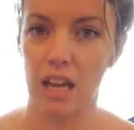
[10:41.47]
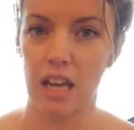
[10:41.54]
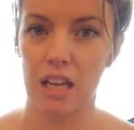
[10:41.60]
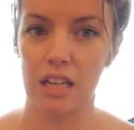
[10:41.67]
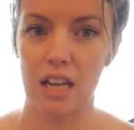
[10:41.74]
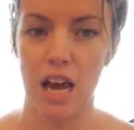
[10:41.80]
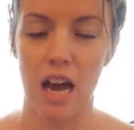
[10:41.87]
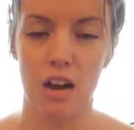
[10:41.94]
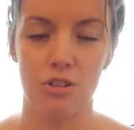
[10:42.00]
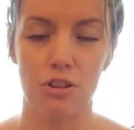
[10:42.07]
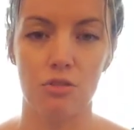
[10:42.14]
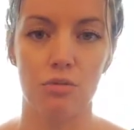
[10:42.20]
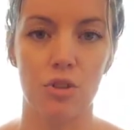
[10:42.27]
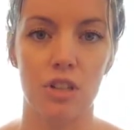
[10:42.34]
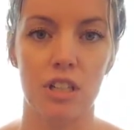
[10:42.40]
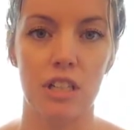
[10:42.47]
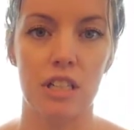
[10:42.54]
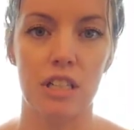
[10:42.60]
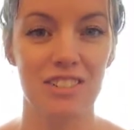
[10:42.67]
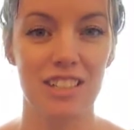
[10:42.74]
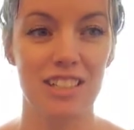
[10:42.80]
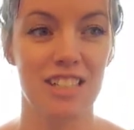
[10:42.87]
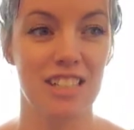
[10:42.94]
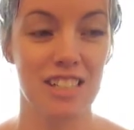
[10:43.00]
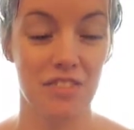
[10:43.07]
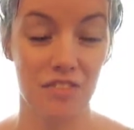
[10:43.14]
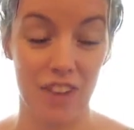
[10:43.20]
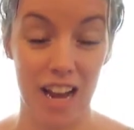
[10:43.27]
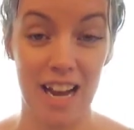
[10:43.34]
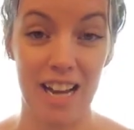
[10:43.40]
and how you would
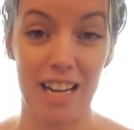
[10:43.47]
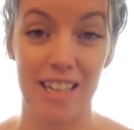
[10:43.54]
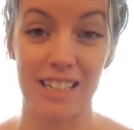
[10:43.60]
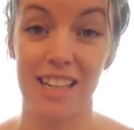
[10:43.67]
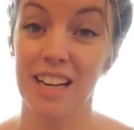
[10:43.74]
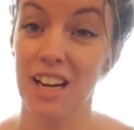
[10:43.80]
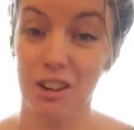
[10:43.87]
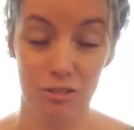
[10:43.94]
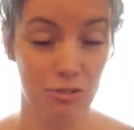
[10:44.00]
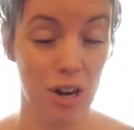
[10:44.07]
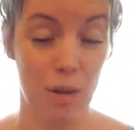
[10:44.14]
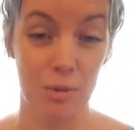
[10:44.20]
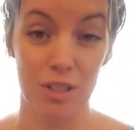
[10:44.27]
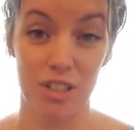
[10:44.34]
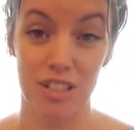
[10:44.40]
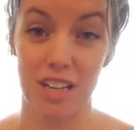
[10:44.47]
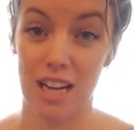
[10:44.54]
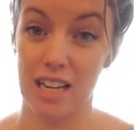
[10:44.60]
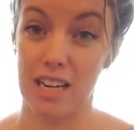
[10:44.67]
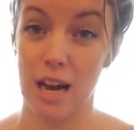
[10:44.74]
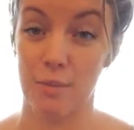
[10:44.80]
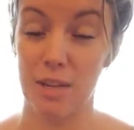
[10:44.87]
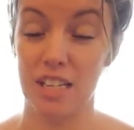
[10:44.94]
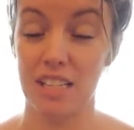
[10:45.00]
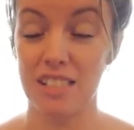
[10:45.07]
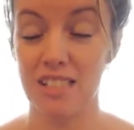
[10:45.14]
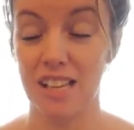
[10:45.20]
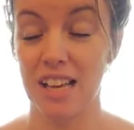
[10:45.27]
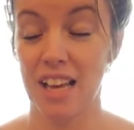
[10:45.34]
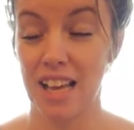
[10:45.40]
define Robin Hood economics